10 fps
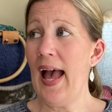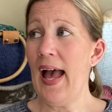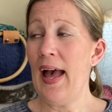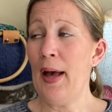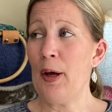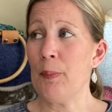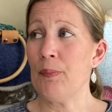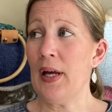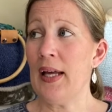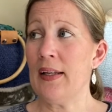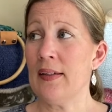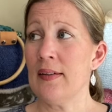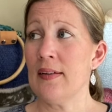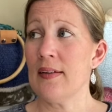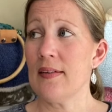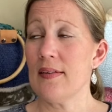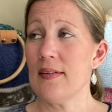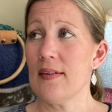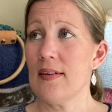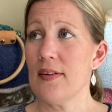And
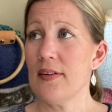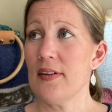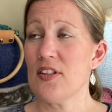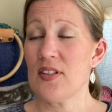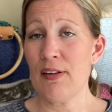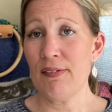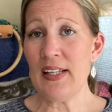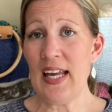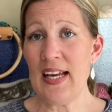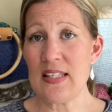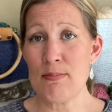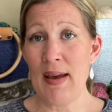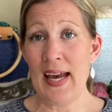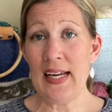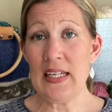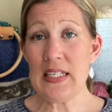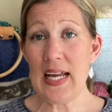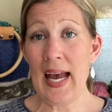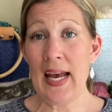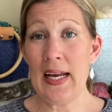Stephanie has made
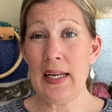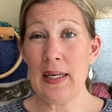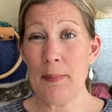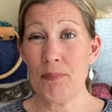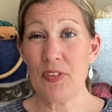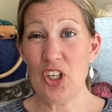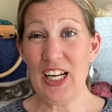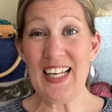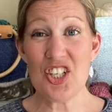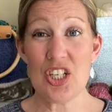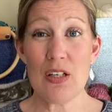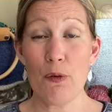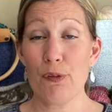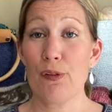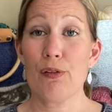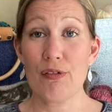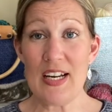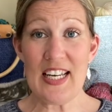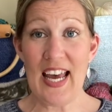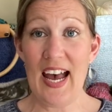a collection of
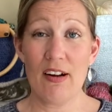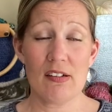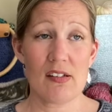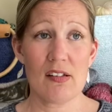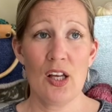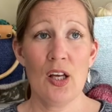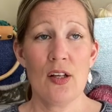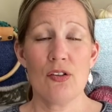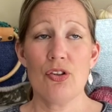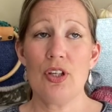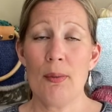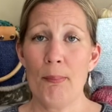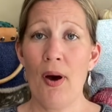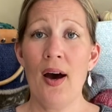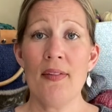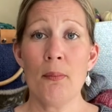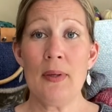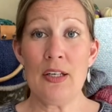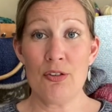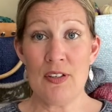three cowls. So you can buy them
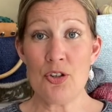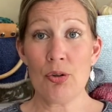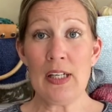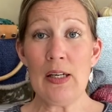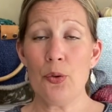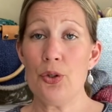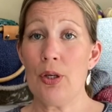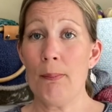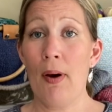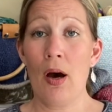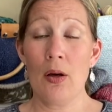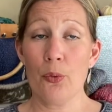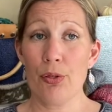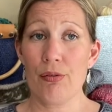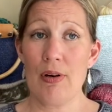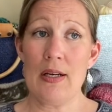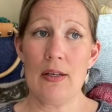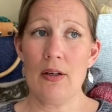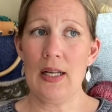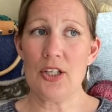individually or you can buy all three in a
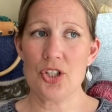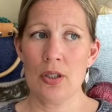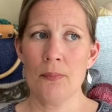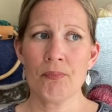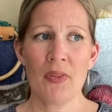collection.